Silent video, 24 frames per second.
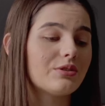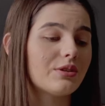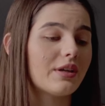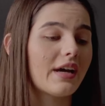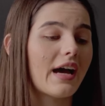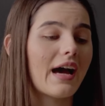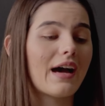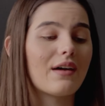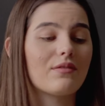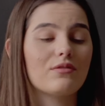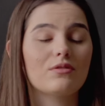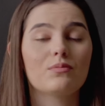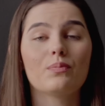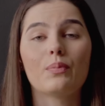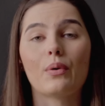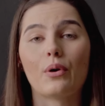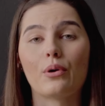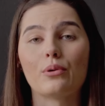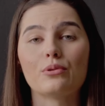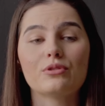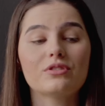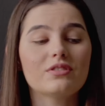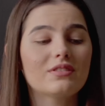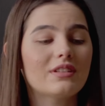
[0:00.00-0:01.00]
you have in
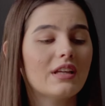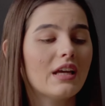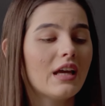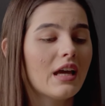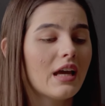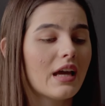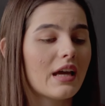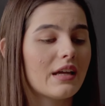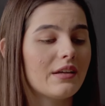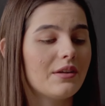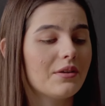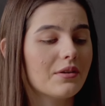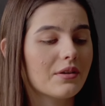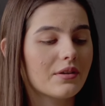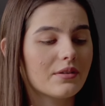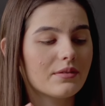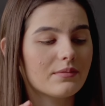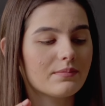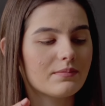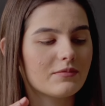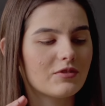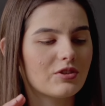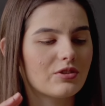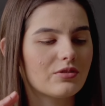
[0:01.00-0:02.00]
post, and you
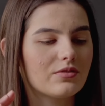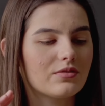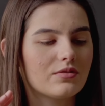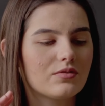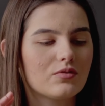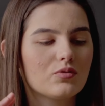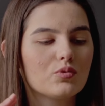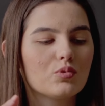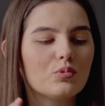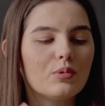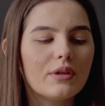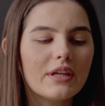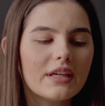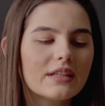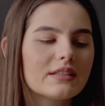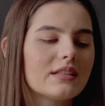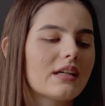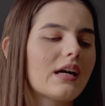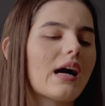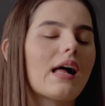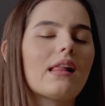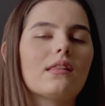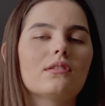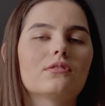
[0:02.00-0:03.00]
can just tweak the
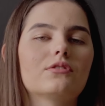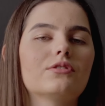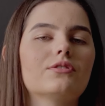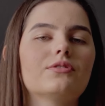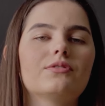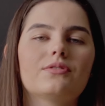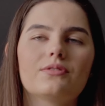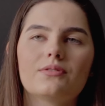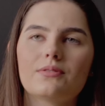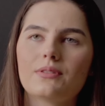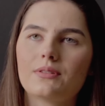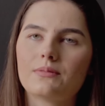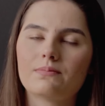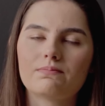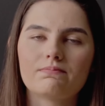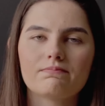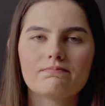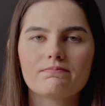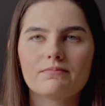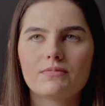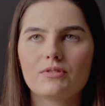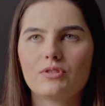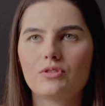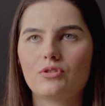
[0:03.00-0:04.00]
colors in
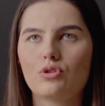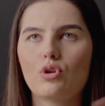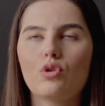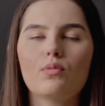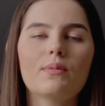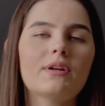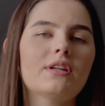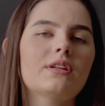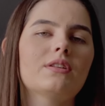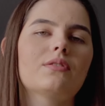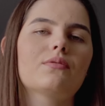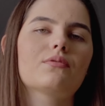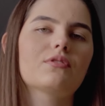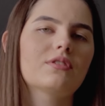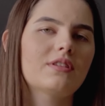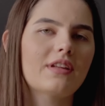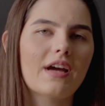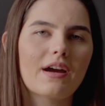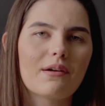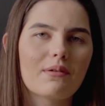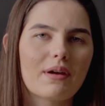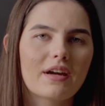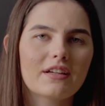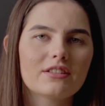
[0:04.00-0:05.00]
so many different
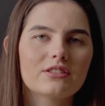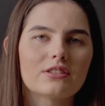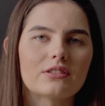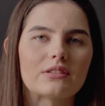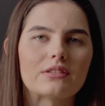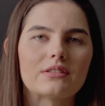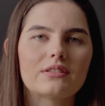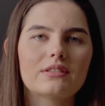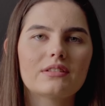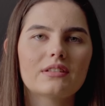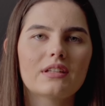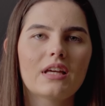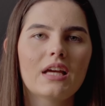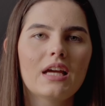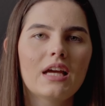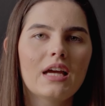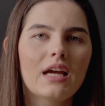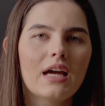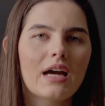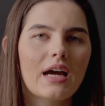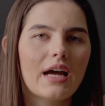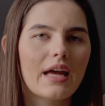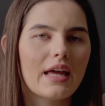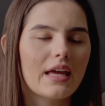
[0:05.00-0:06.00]
directions.
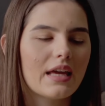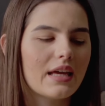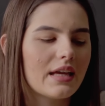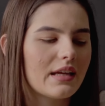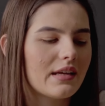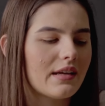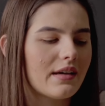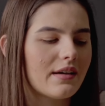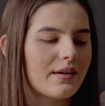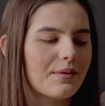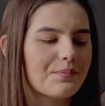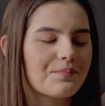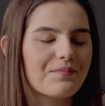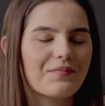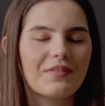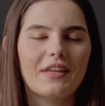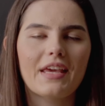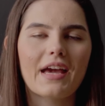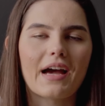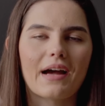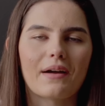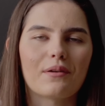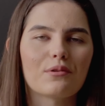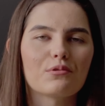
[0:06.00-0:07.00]
And
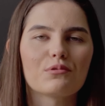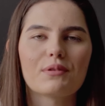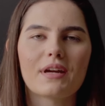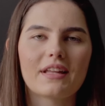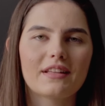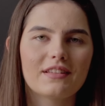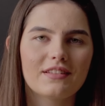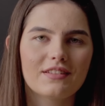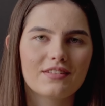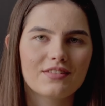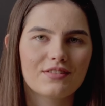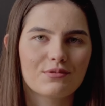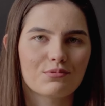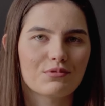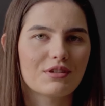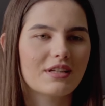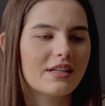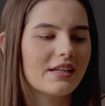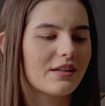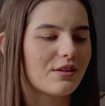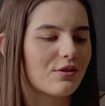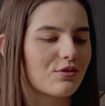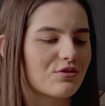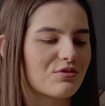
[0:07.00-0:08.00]
yeah, RED
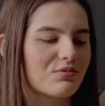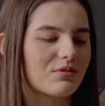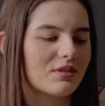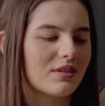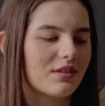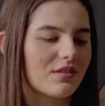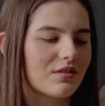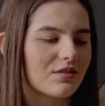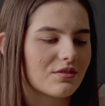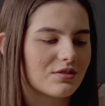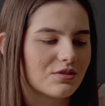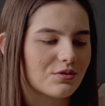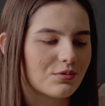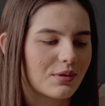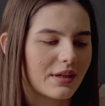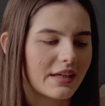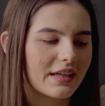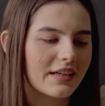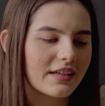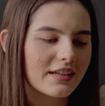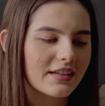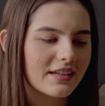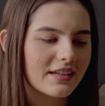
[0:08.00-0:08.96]
really knows what they're doing.